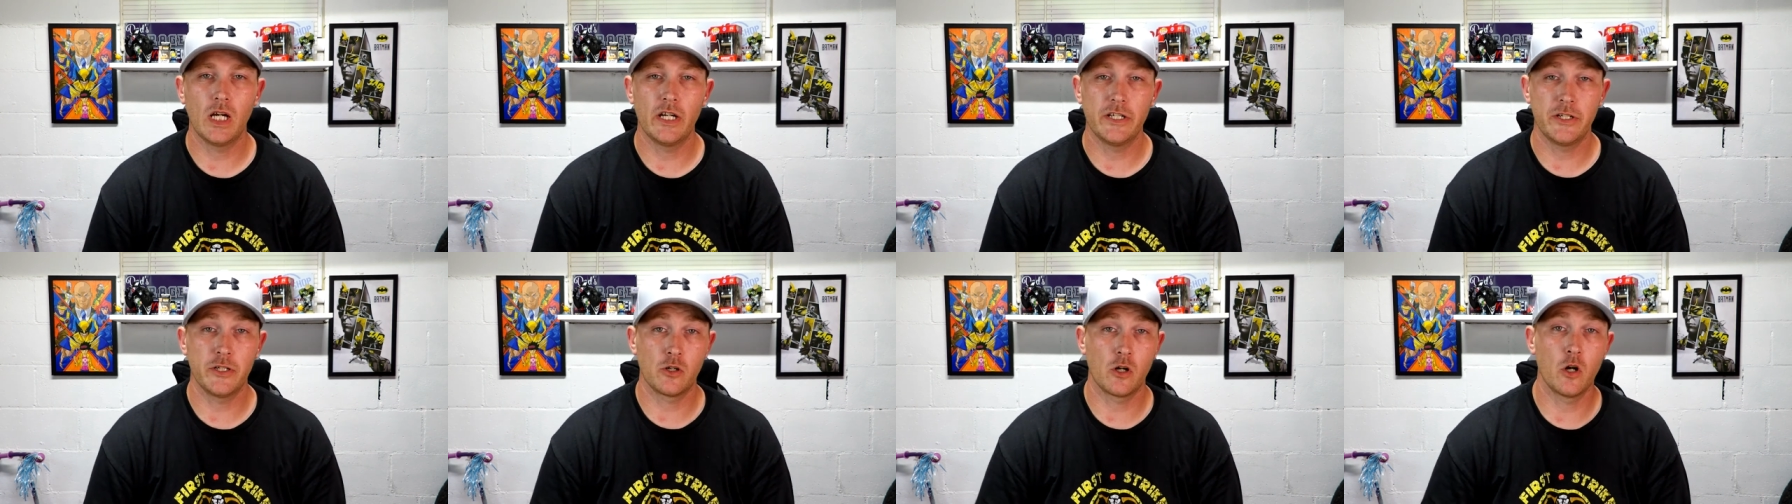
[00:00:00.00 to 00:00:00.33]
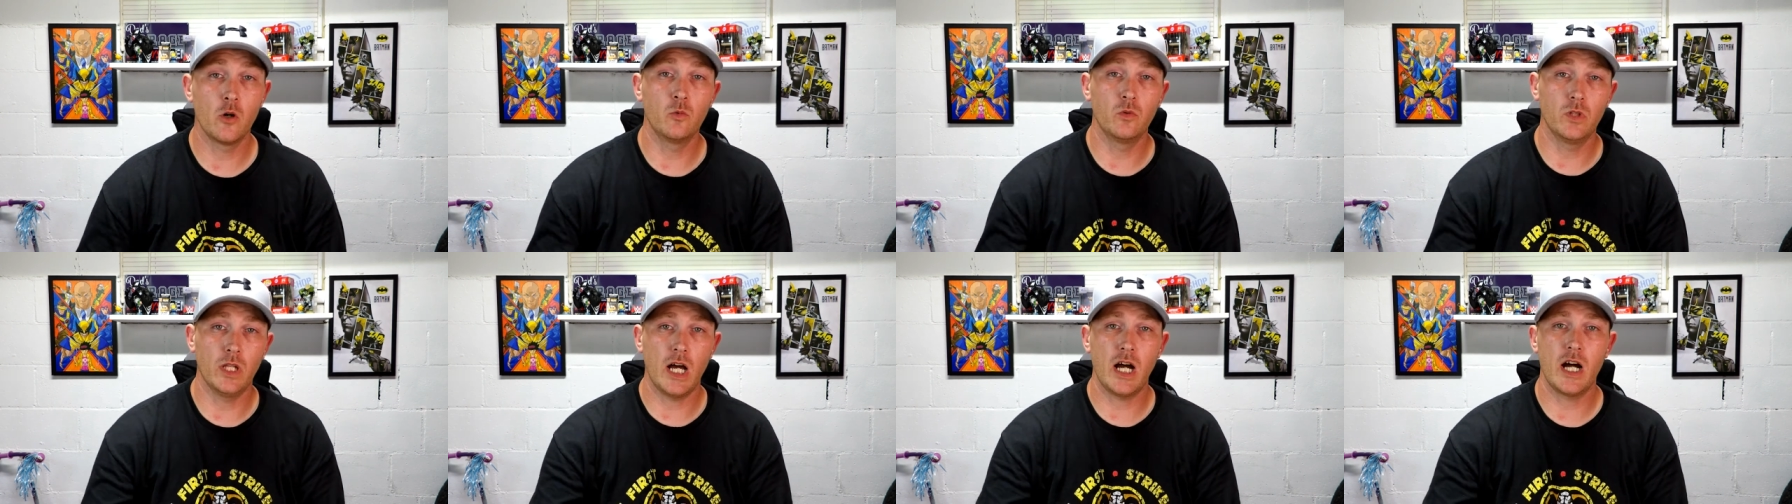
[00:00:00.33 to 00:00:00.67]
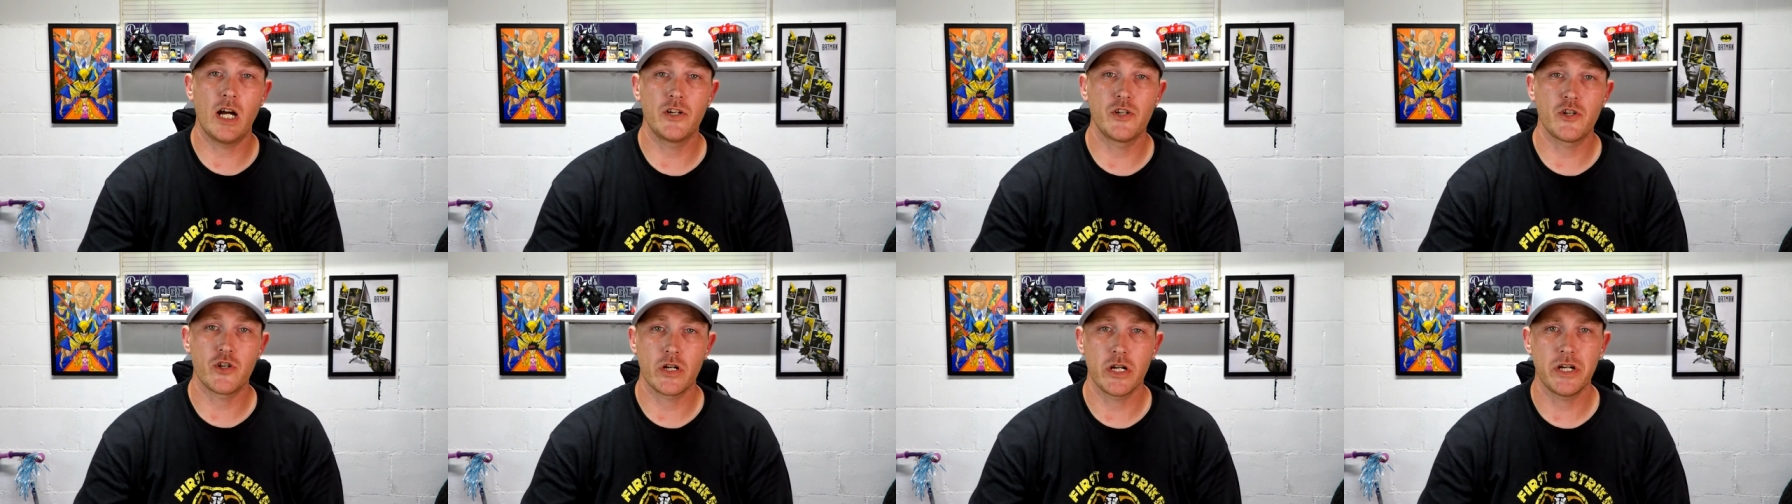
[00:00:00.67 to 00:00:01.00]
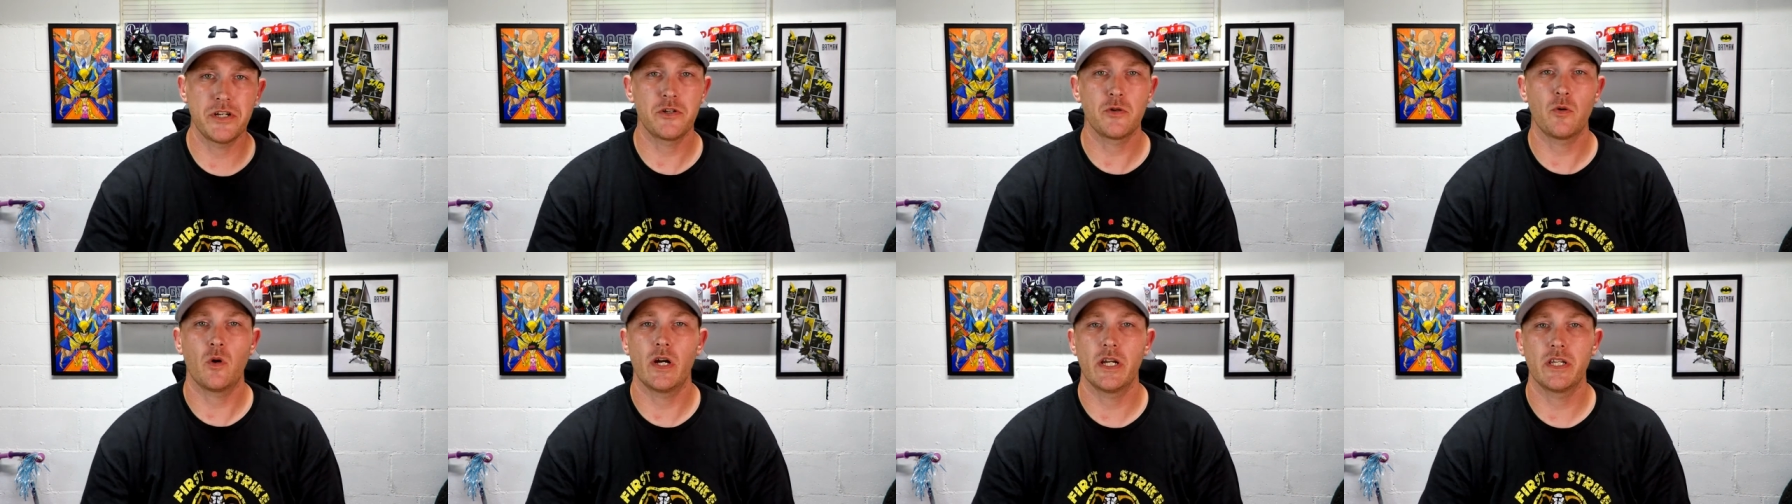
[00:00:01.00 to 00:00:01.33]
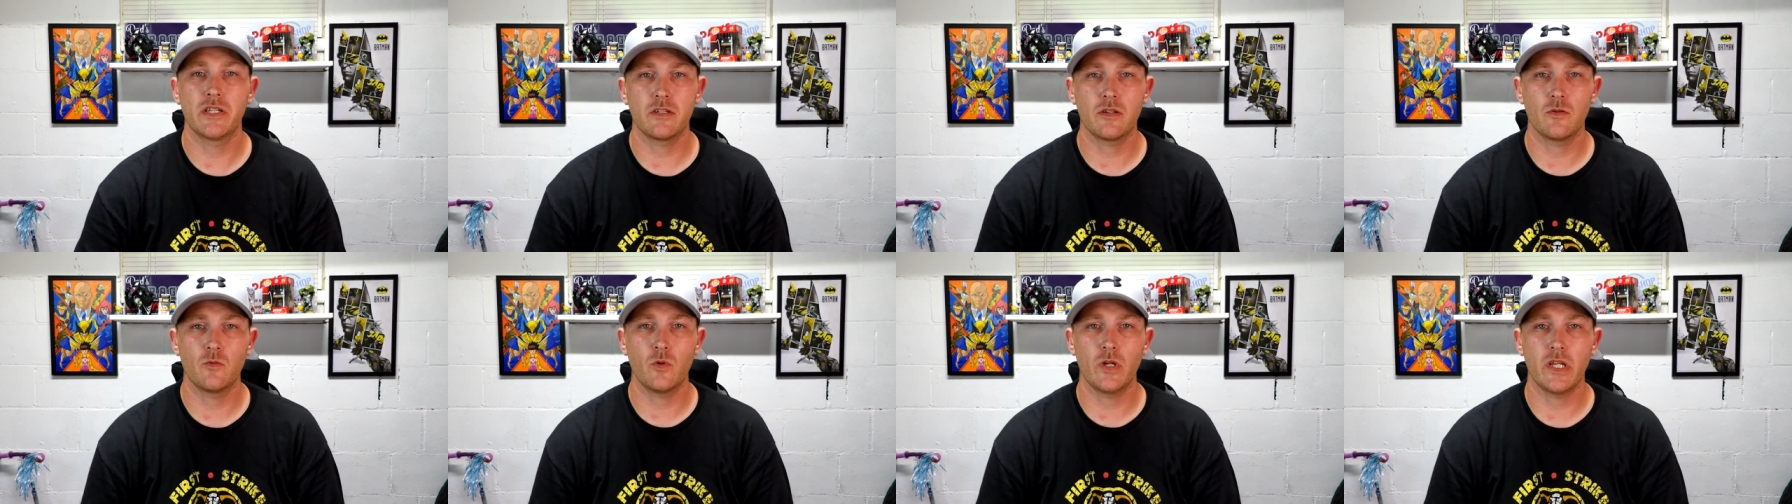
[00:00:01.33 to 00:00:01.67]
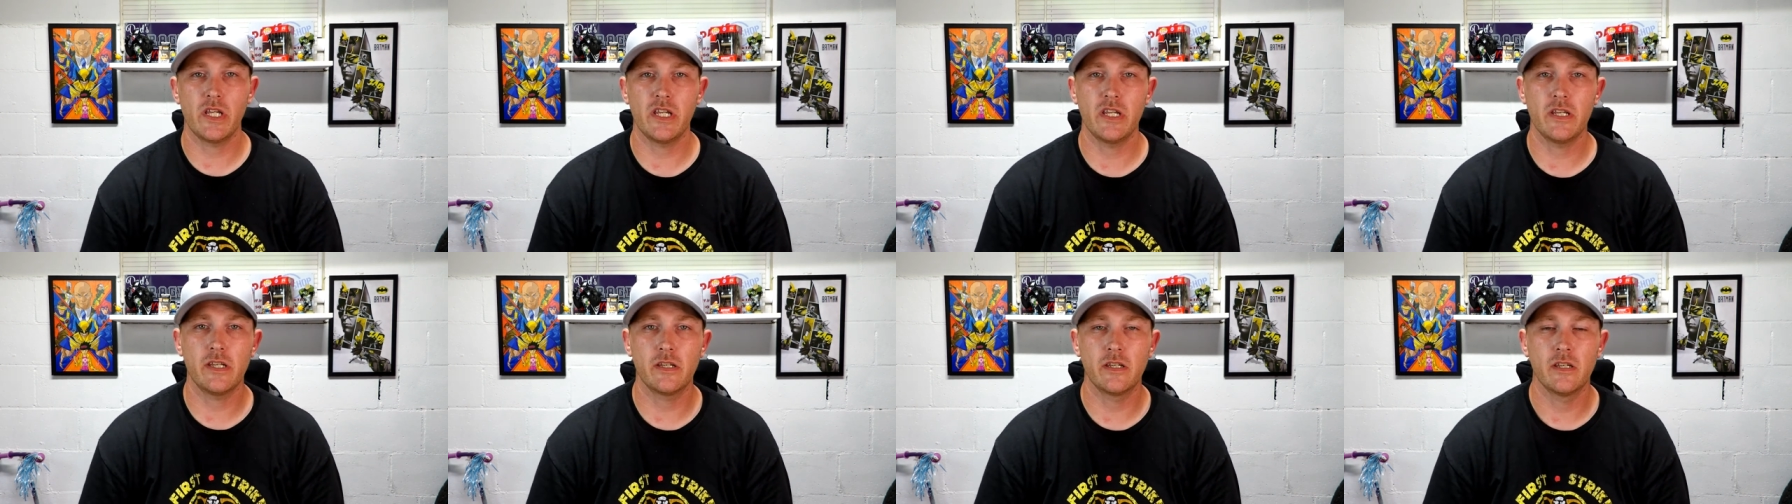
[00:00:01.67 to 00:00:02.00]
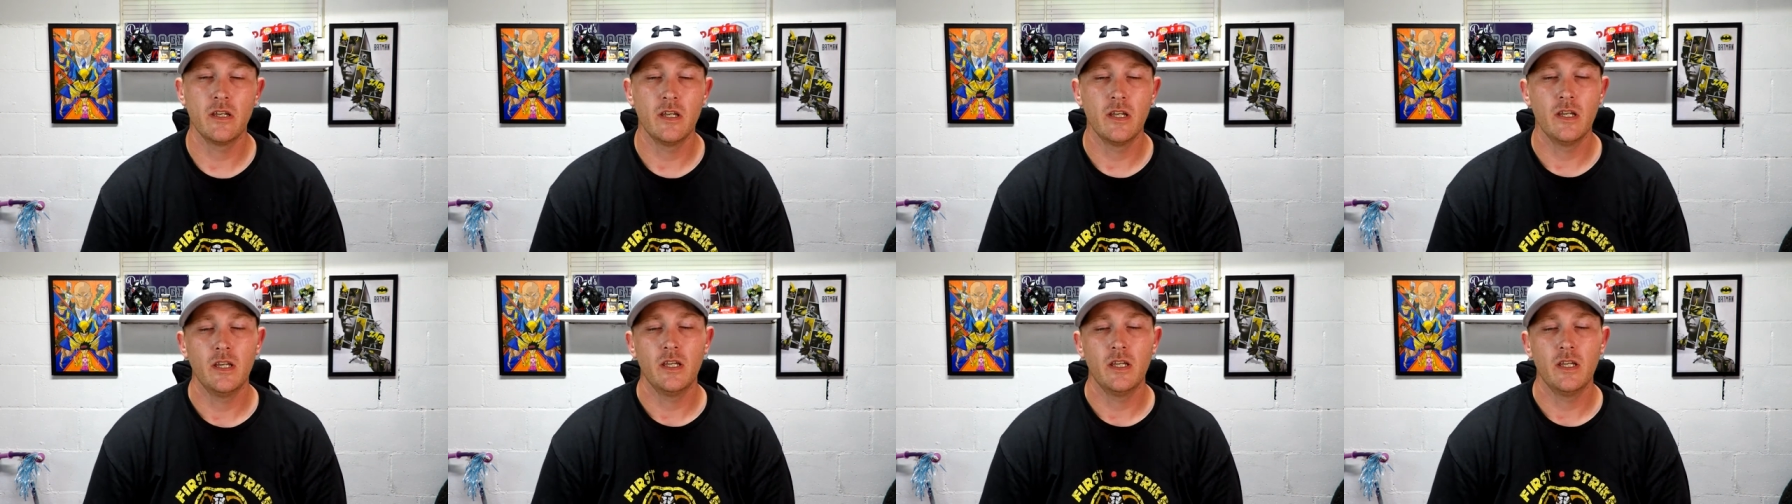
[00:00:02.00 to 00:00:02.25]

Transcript: your own laundry twice a week,